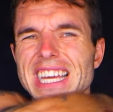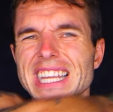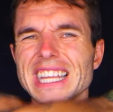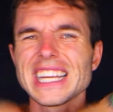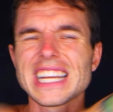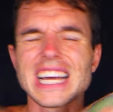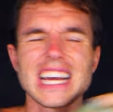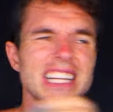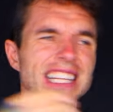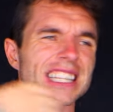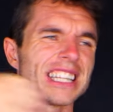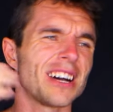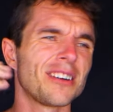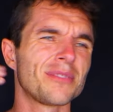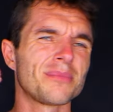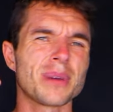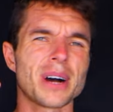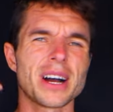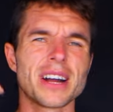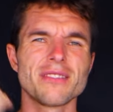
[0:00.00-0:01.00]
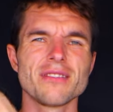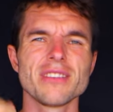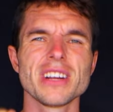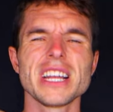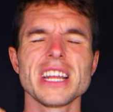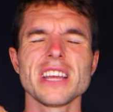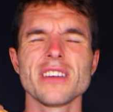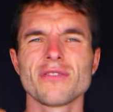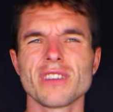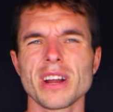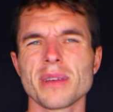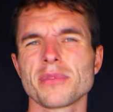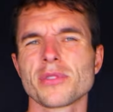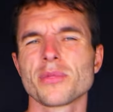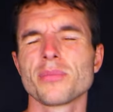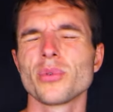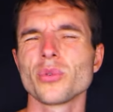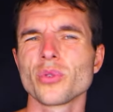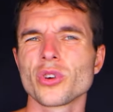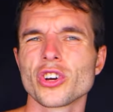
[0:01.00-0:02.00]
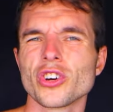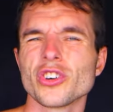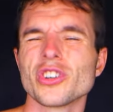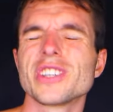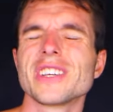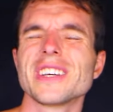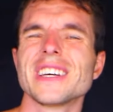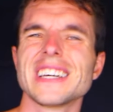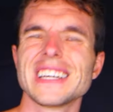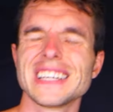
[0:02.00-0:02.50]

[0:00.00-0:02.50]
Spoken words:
and they'd had it done by a really reputable, good